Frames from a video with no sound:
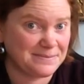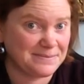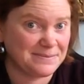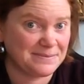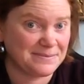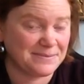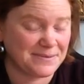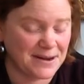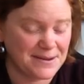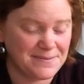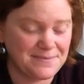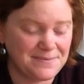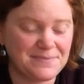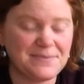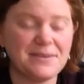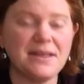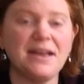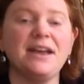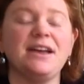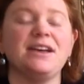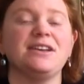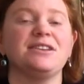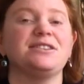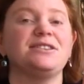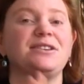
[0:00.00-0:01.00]
right?
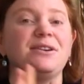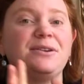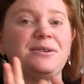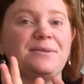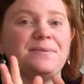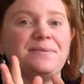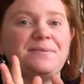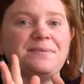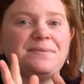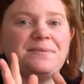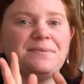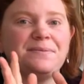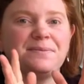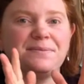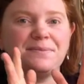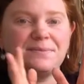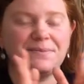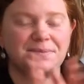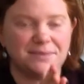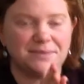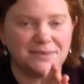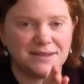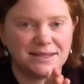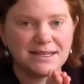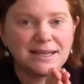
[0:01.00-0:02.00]
So,
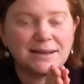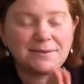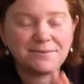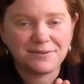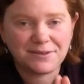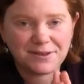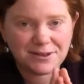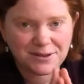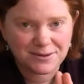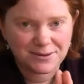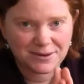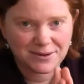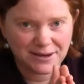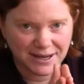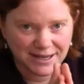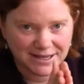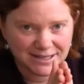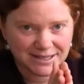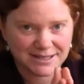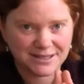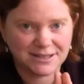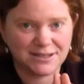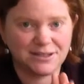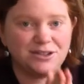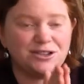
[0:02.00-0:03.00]
tip for you guys,